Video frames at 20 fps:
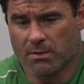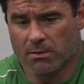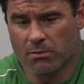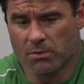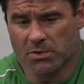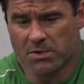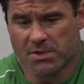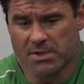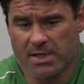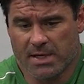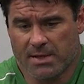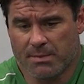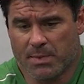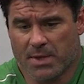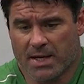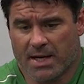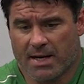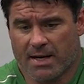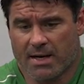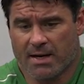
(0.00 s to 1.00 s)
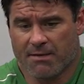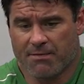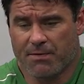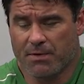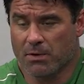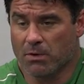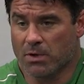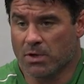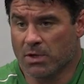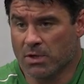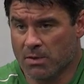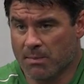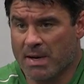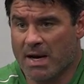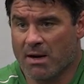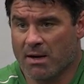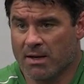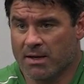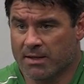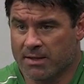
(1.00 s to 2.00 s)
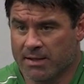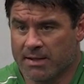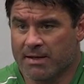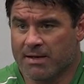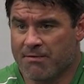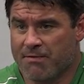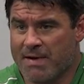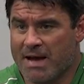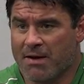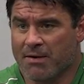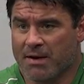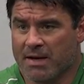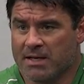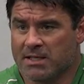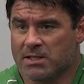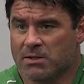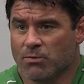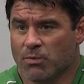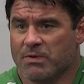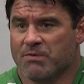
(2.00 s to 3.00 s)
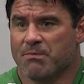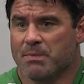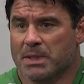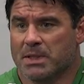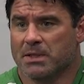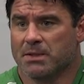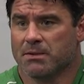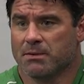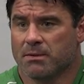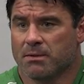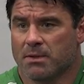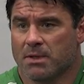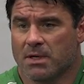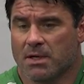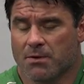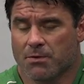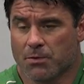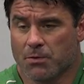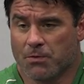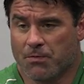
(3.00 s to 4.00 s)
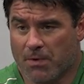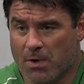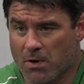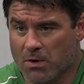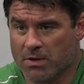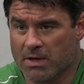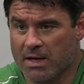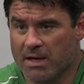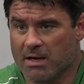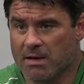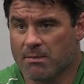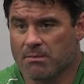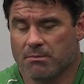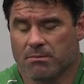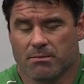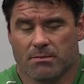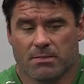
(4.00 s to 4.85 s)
we'll see, but I feel good about, again, the foundation we've built through fall camp,